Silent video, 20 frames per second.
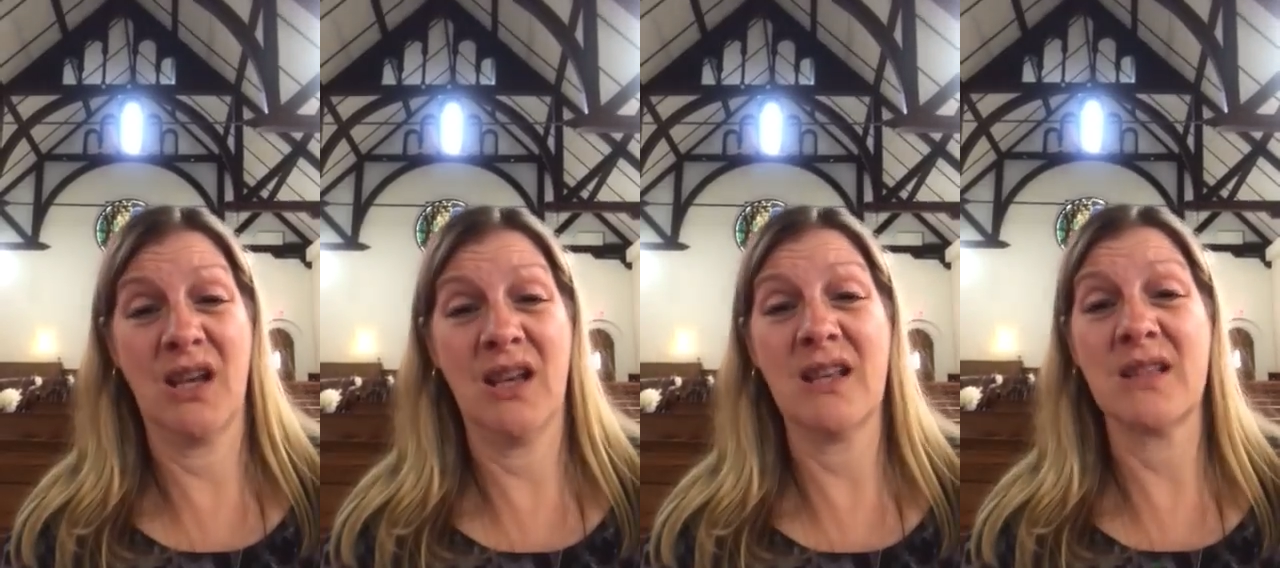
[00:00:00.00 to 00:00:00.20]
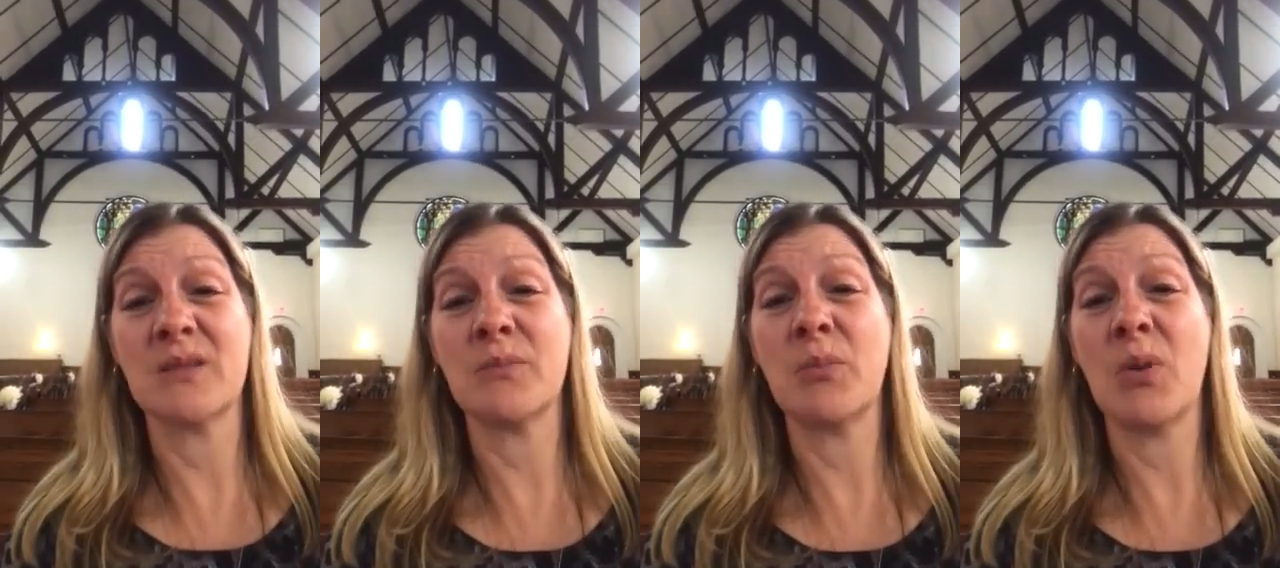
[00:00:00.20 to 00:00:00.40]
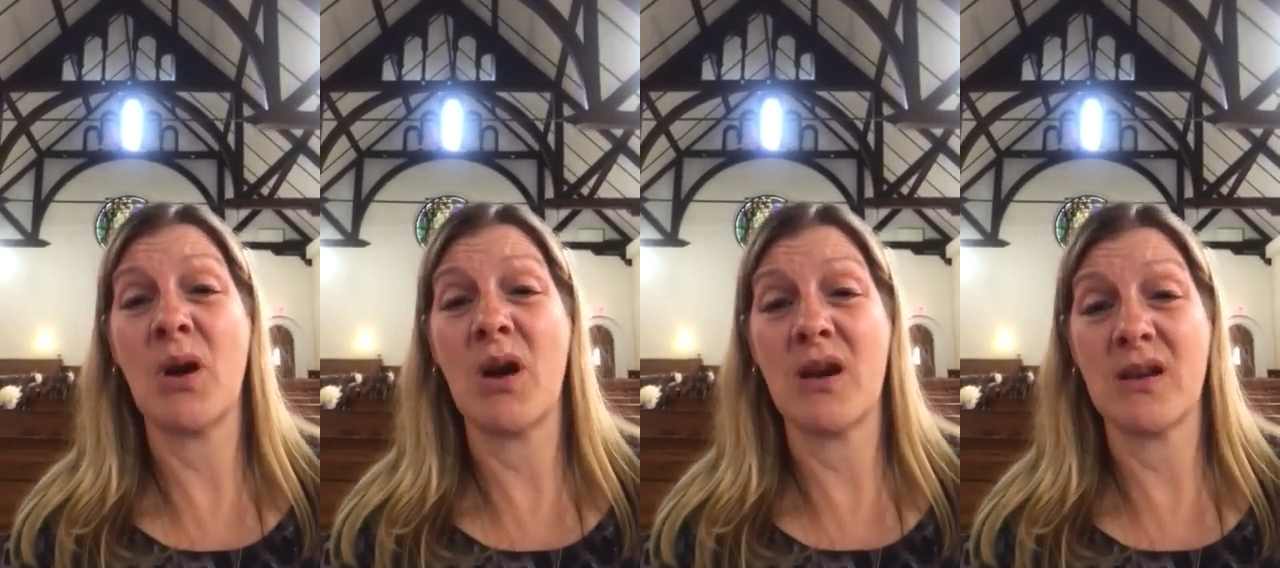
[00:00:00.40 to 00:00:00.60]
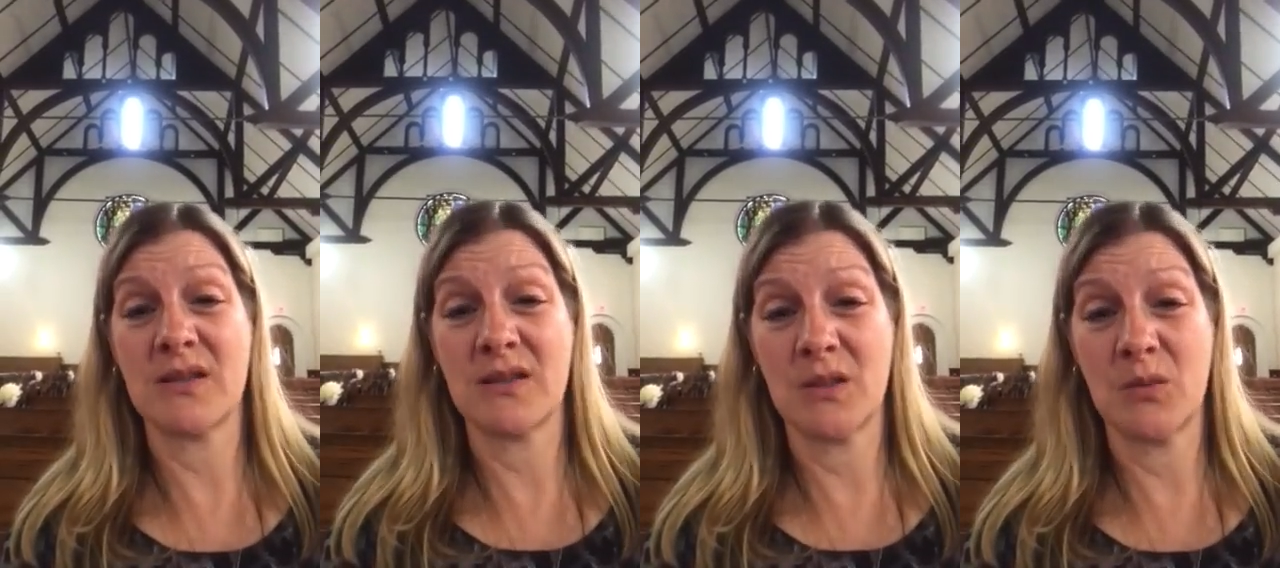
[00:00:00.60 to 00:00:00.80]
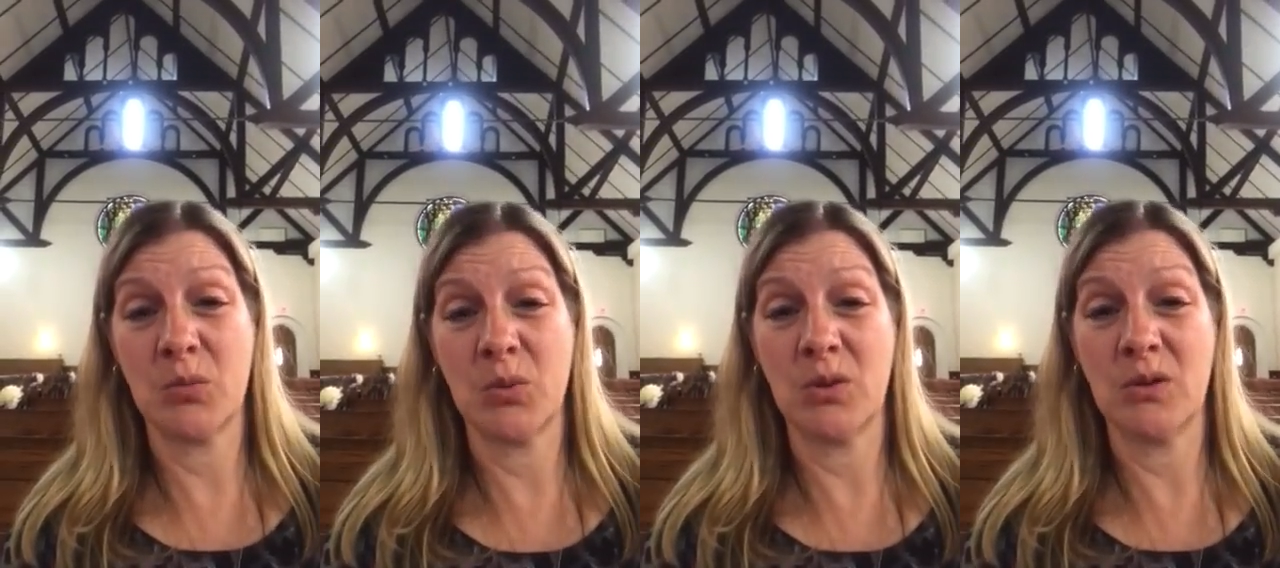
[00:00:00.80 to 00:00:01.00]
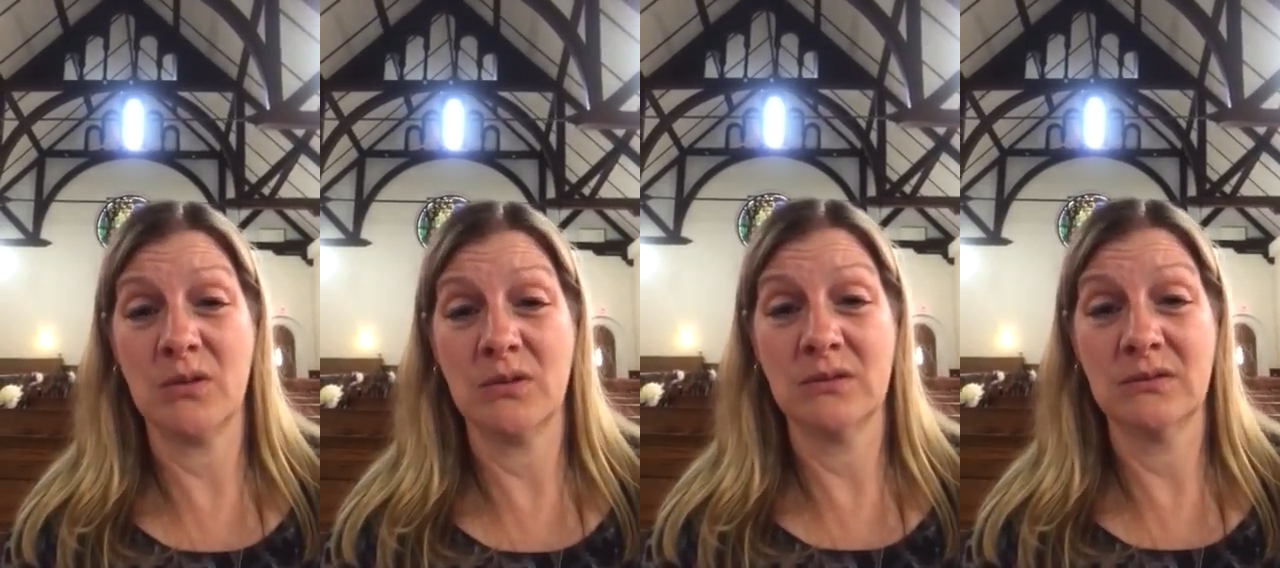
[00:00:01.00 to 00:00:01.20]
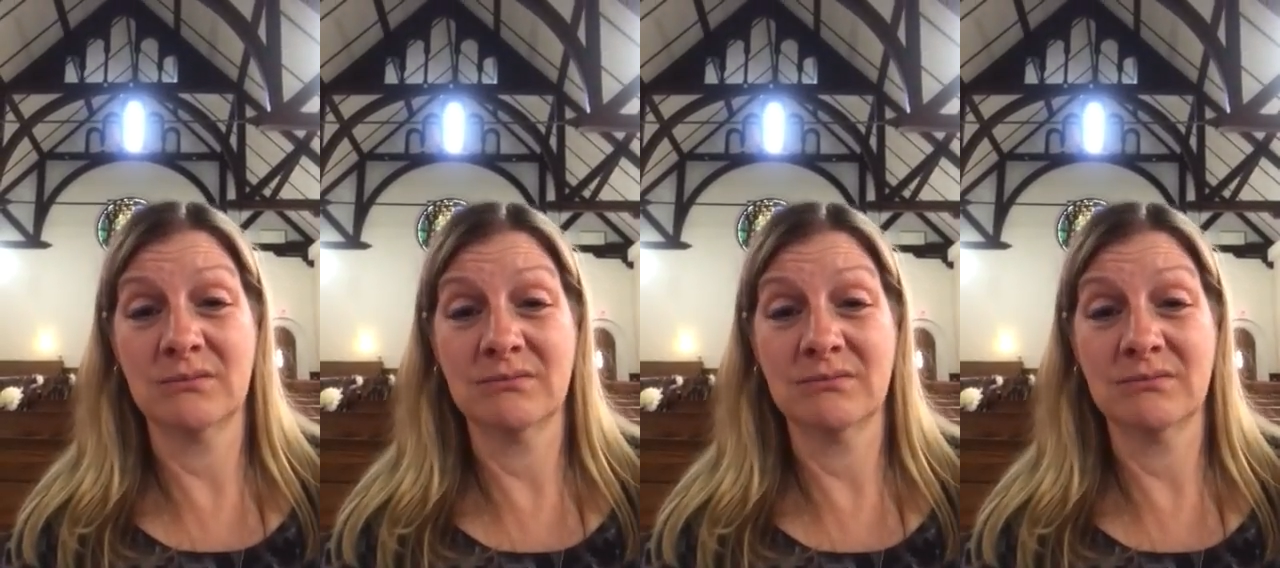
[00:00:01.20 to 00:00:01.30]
as possible.